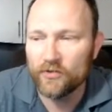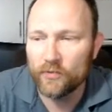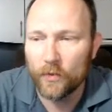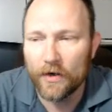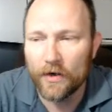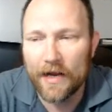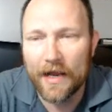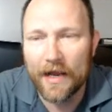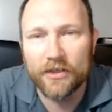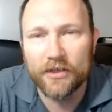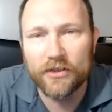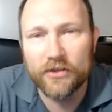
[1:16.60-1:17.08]

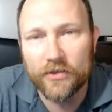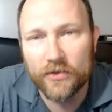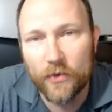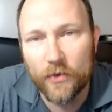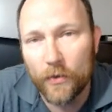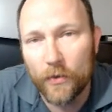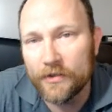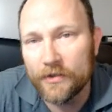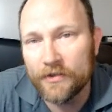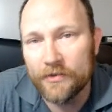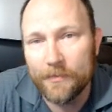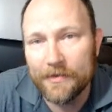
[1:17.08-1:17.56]
actually
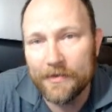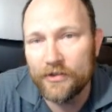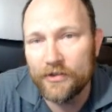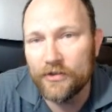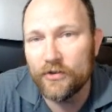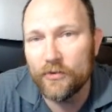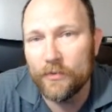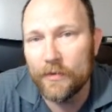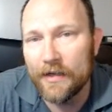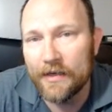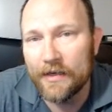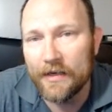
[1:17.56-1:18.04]
going to be
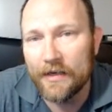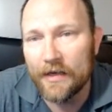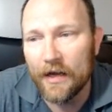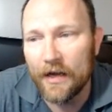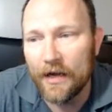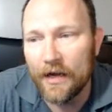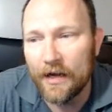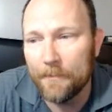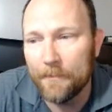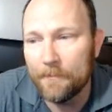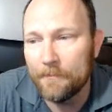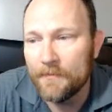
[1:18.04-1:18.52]
doing
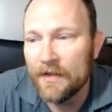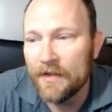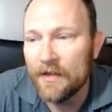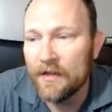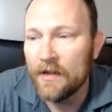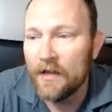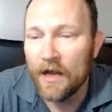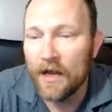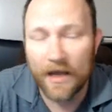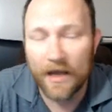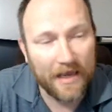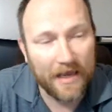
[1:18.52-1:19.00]
um,
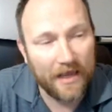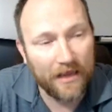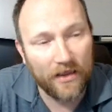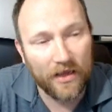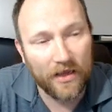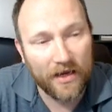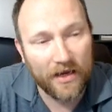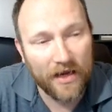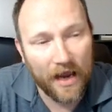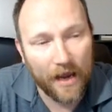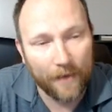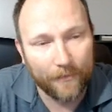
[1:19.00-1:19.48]
a
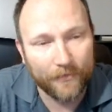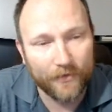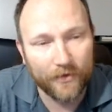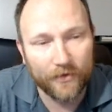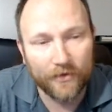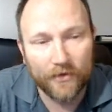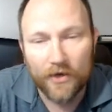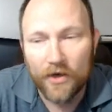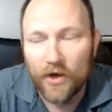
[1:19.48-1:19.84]
helicopter.